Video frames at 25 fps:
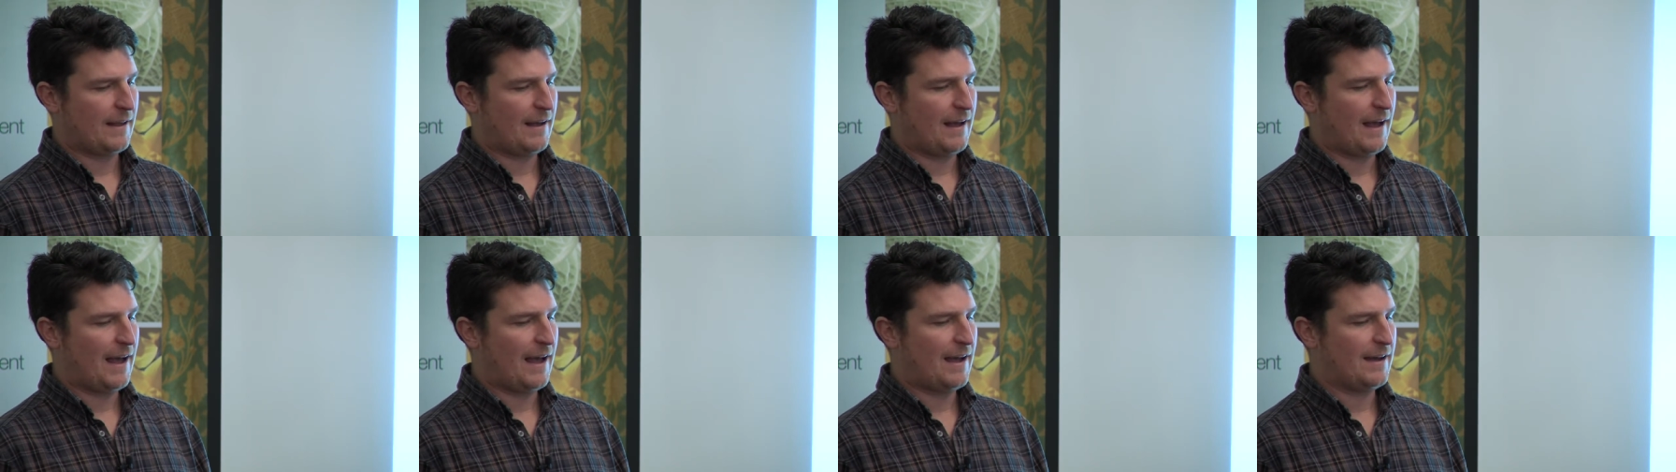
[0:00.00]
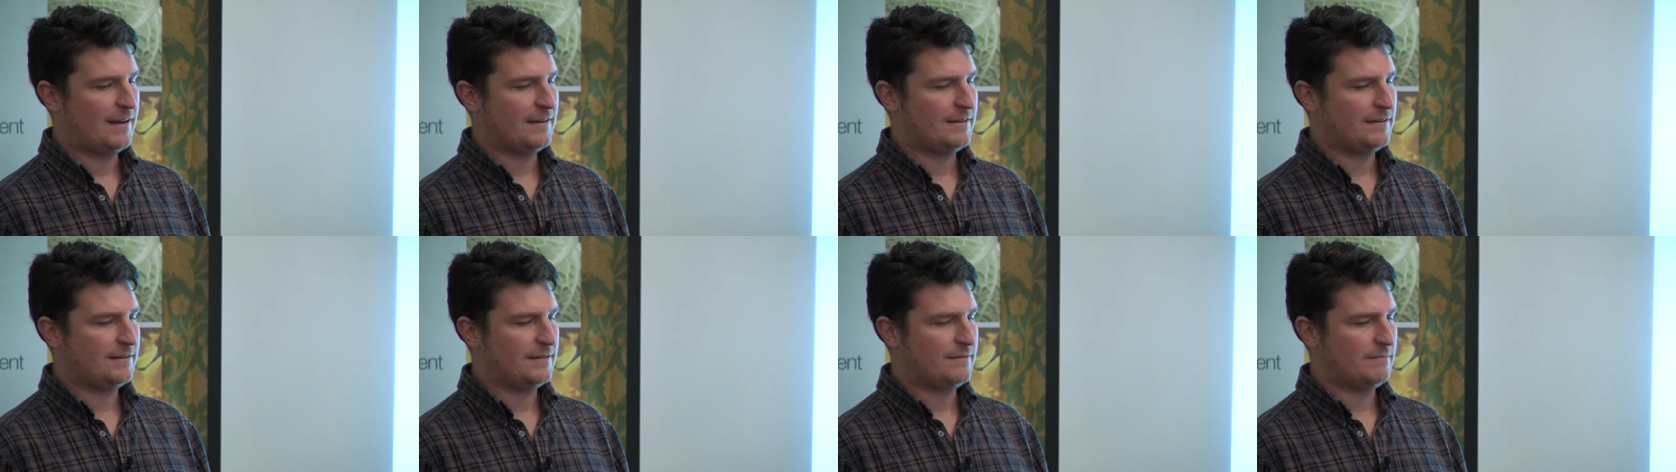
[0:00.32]

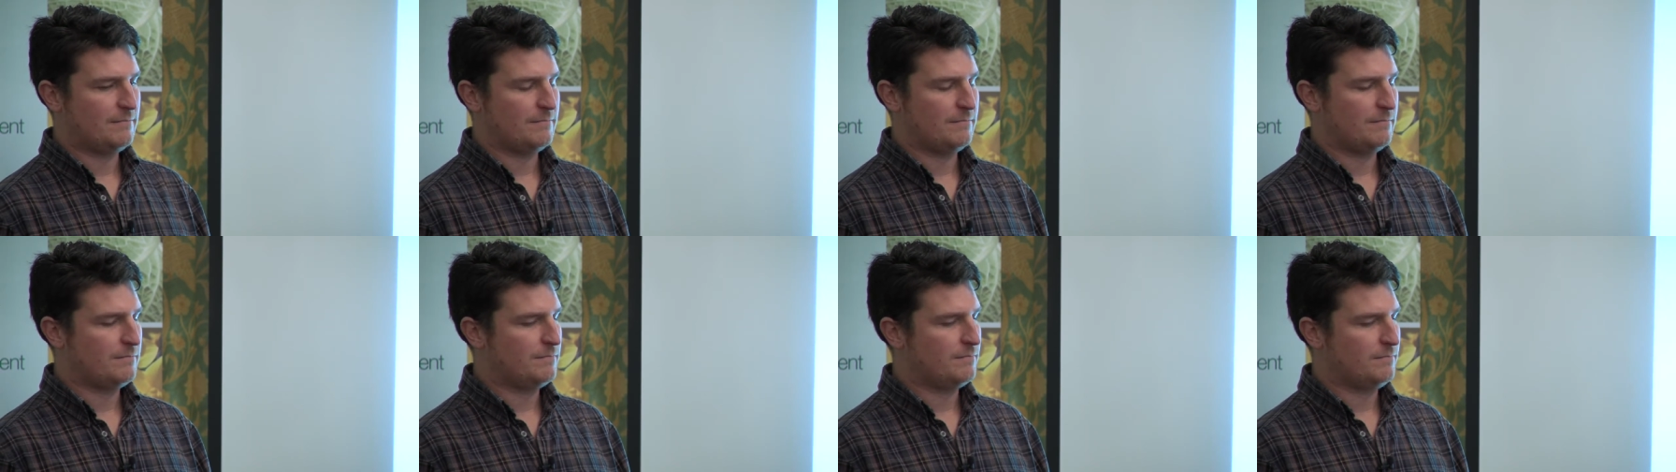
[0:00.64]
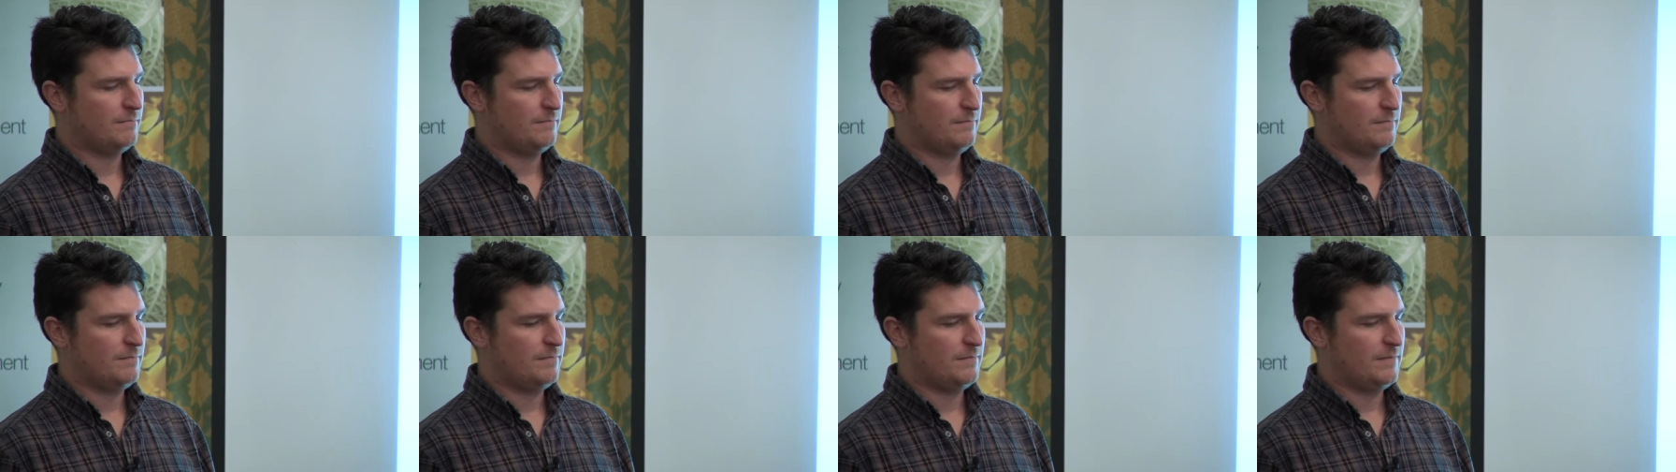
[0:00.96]
and
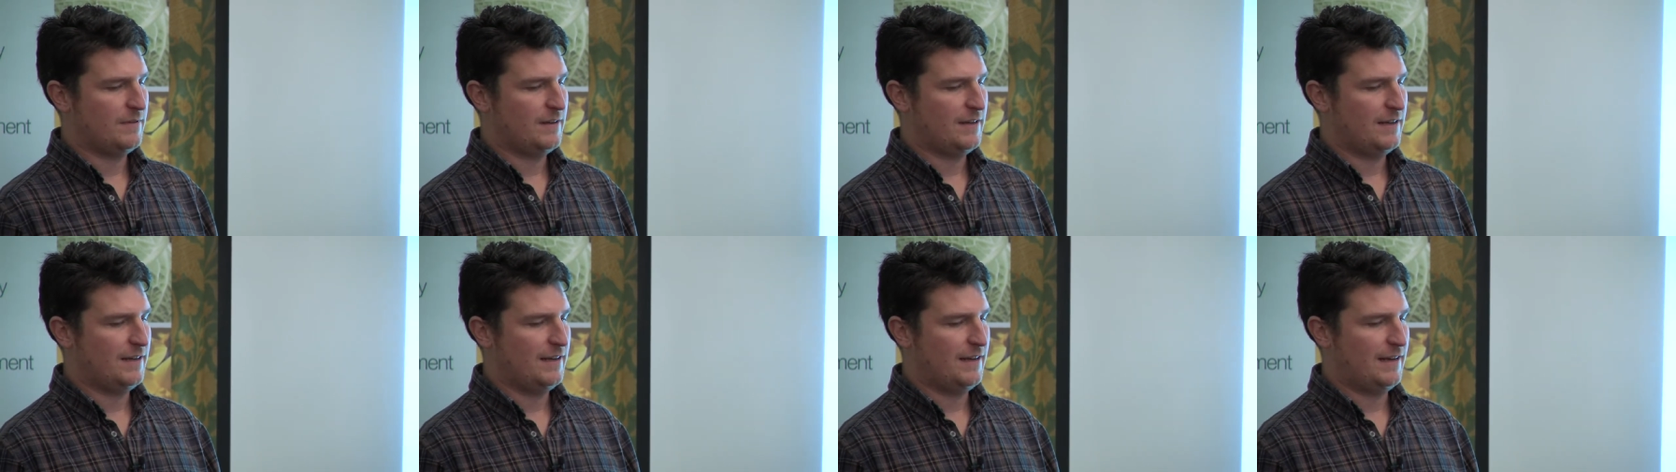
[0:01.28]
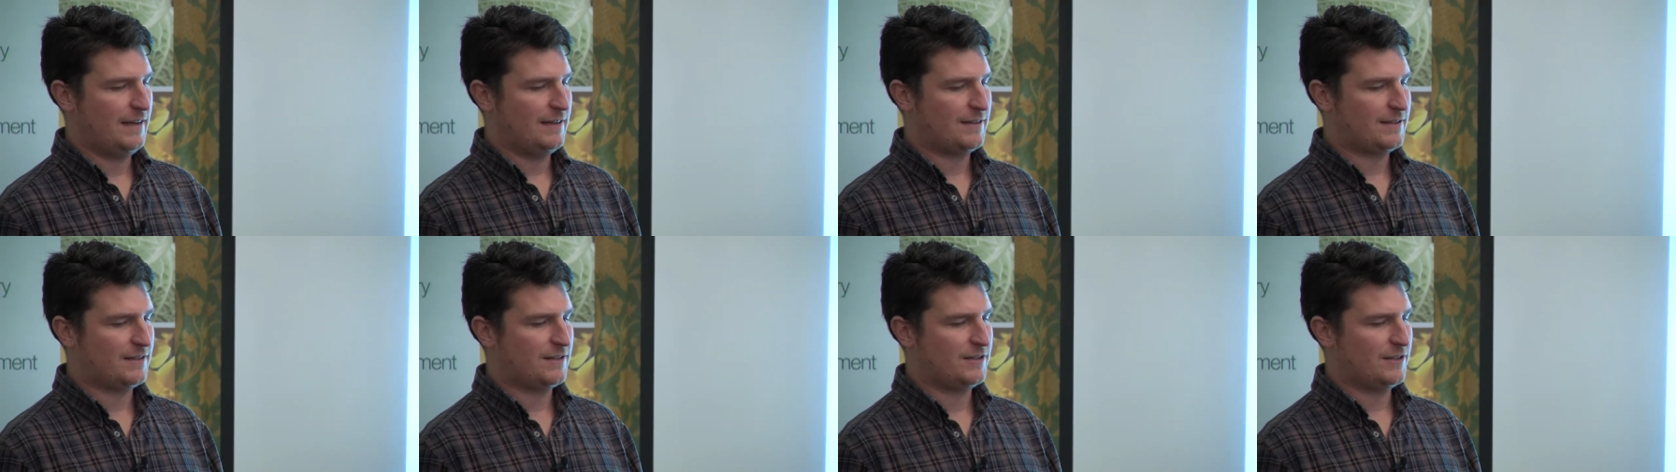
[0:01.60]

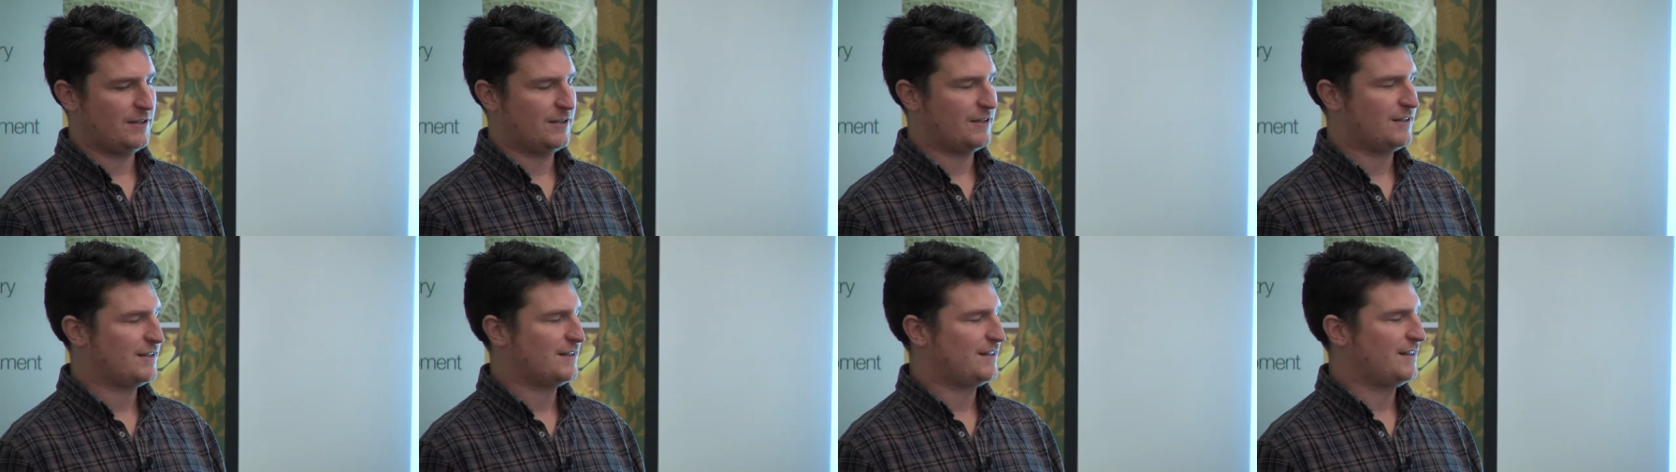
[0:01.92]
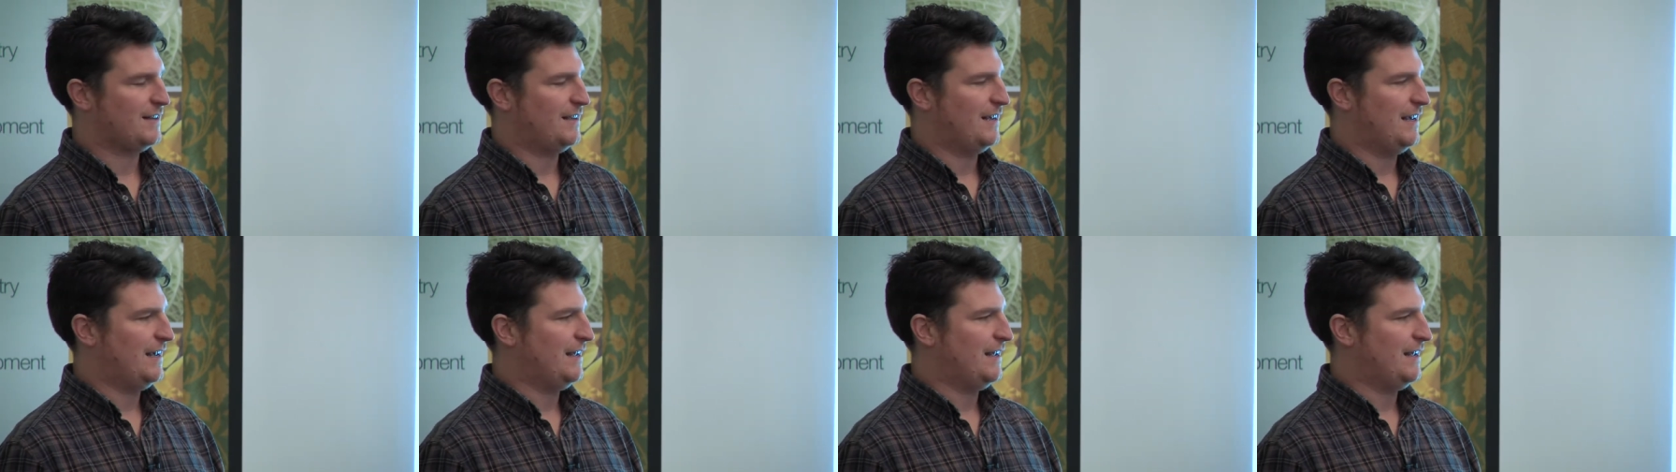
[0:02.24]
it's just